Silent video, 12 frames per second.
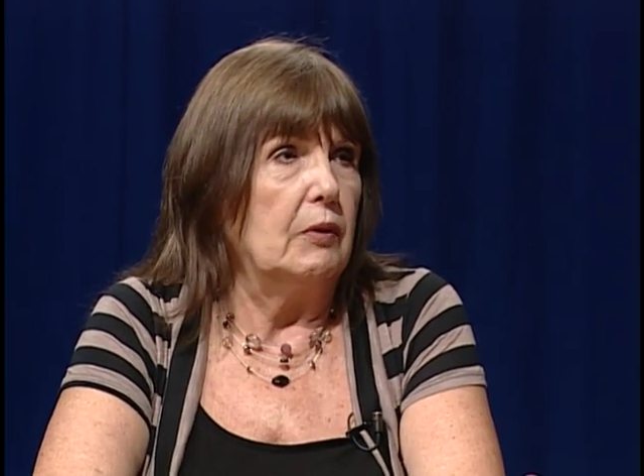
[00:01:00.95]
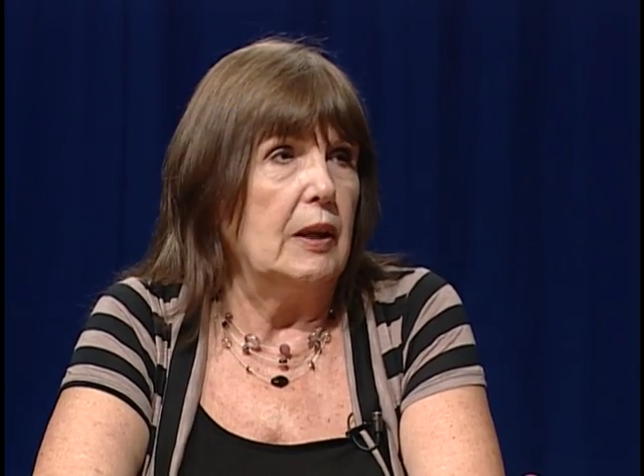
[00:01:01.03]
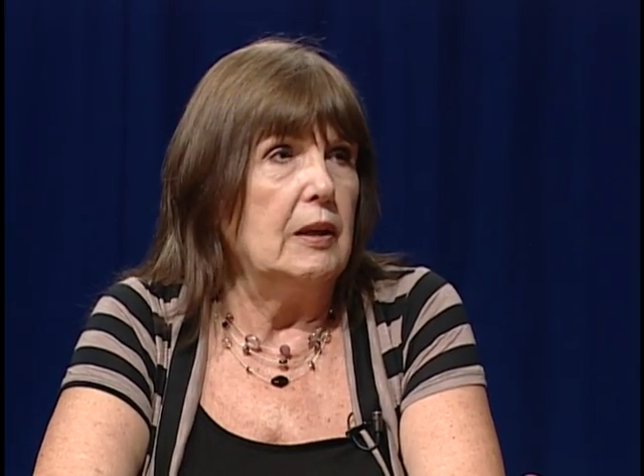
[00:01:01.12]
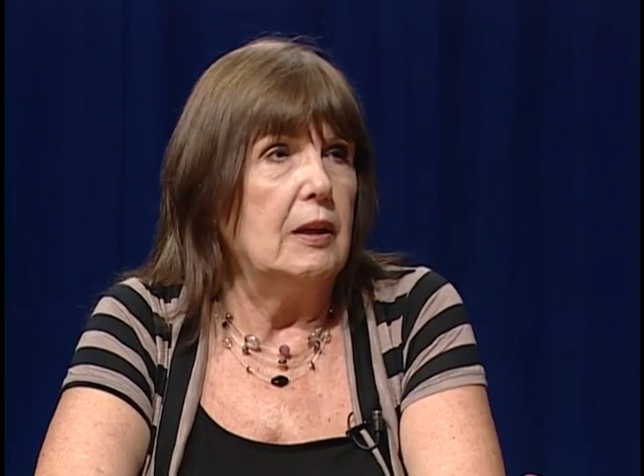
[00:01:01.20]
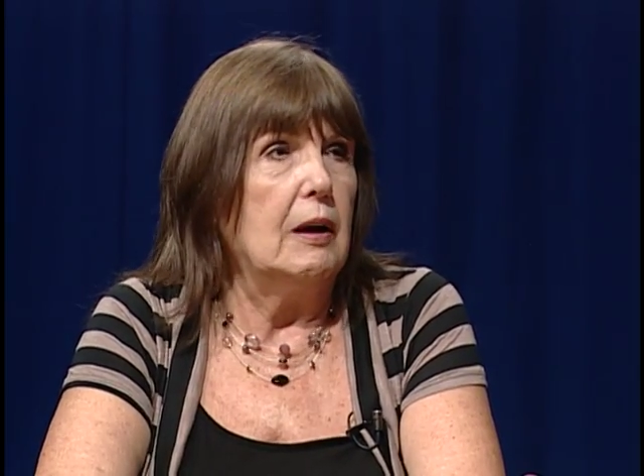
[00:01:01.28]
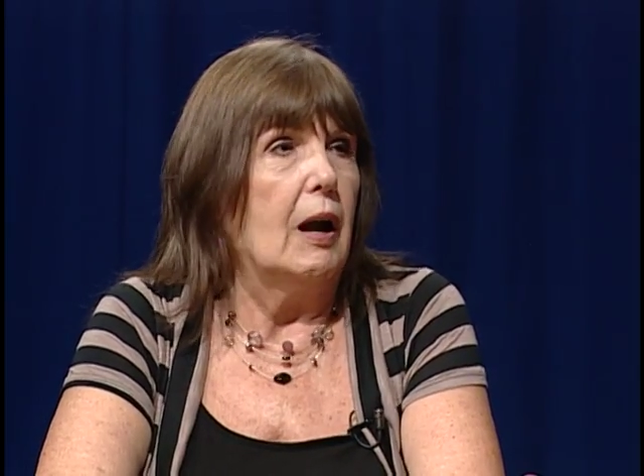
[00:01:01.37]

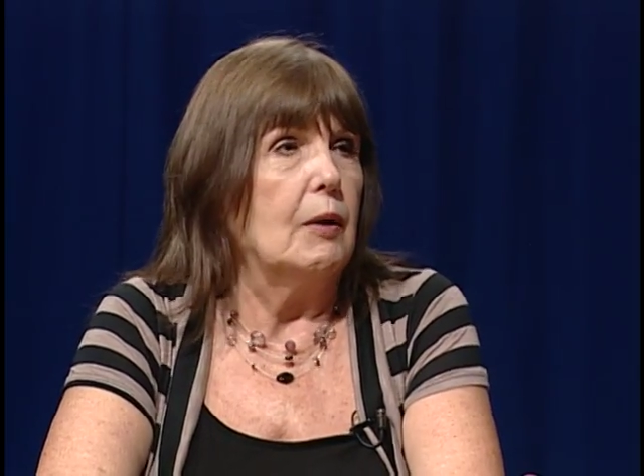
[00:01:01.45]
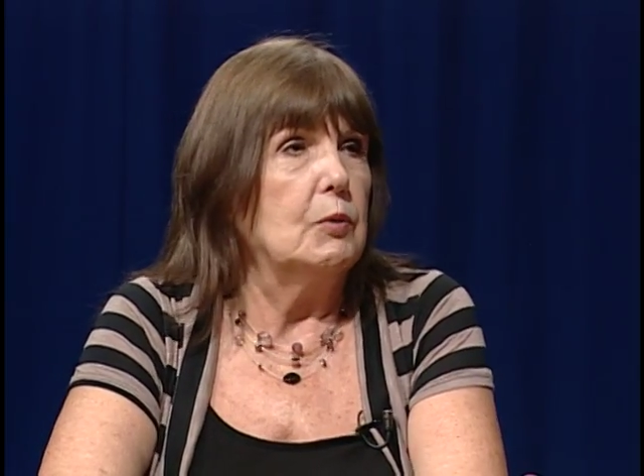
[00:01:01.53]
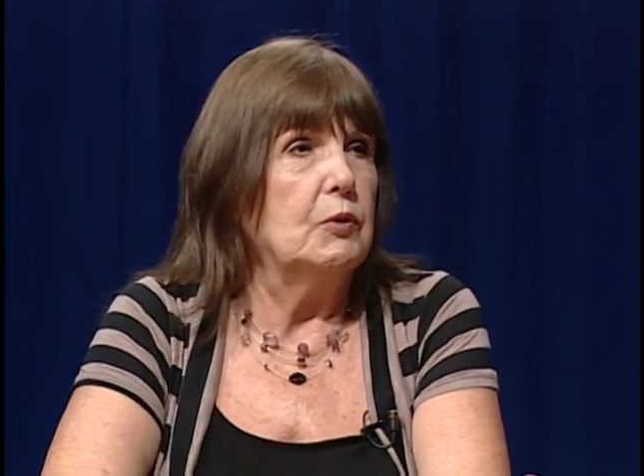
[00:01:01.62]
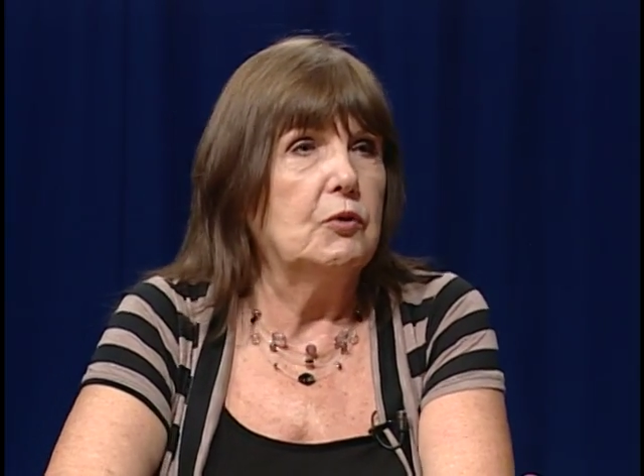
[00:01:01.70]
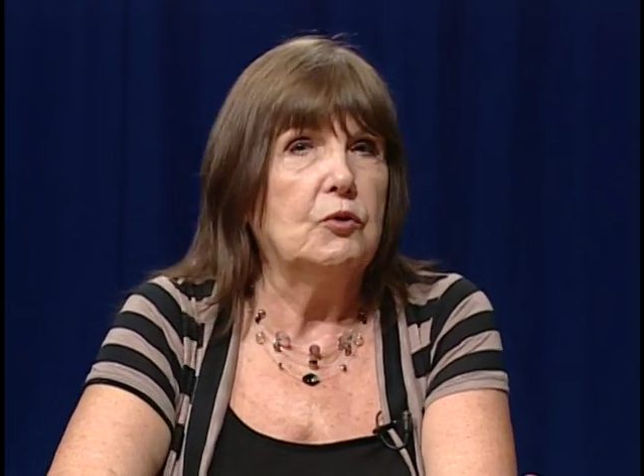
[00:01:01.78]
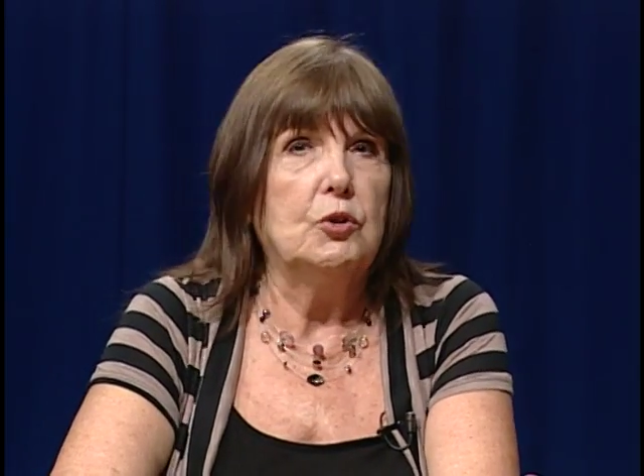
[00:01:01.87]
thinking I
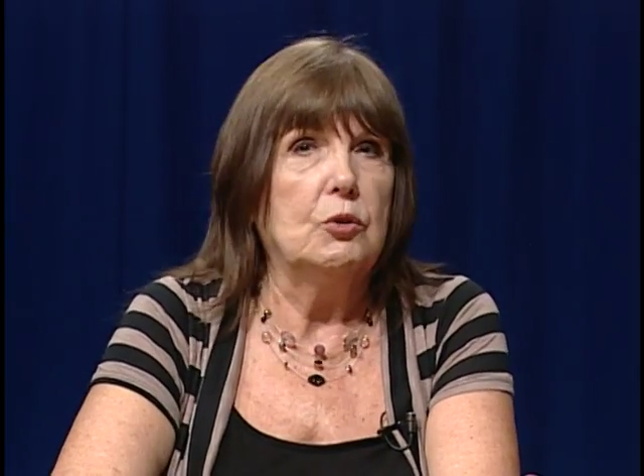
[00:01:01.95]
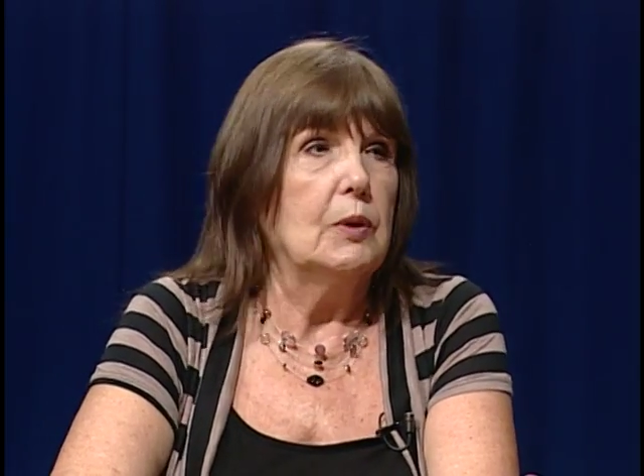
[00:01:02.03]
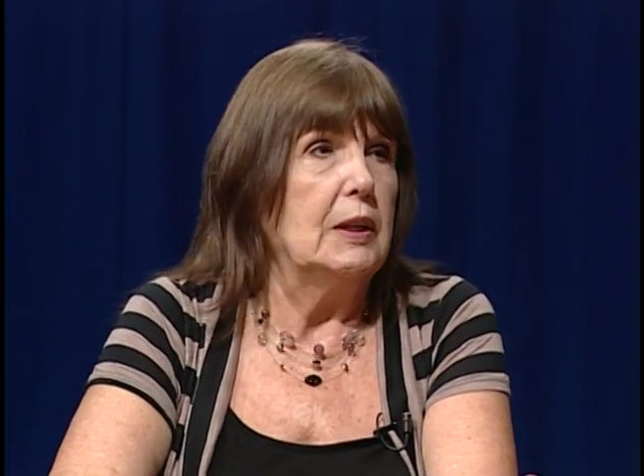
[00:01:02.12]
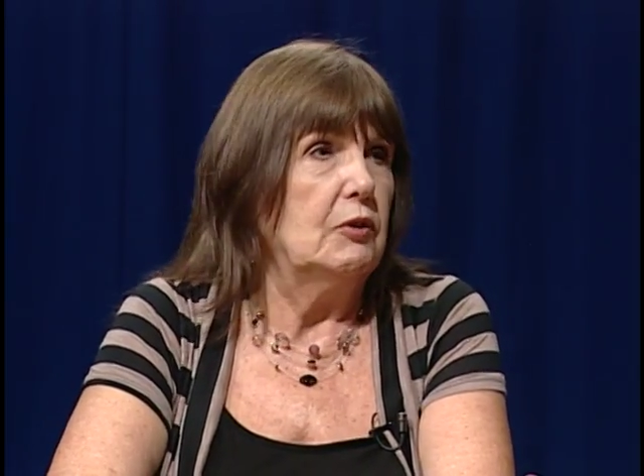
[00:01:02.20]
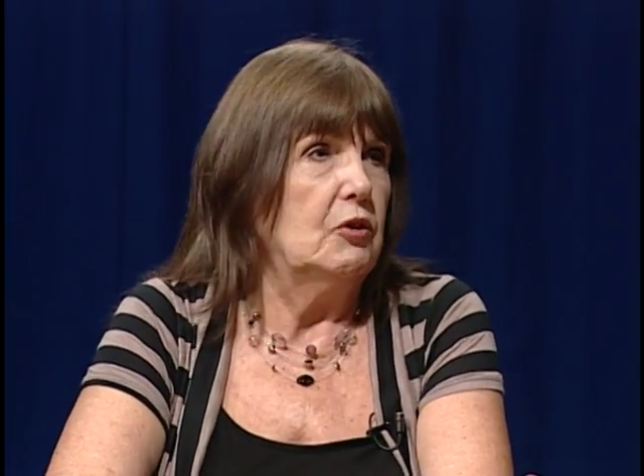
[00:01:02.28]
was doing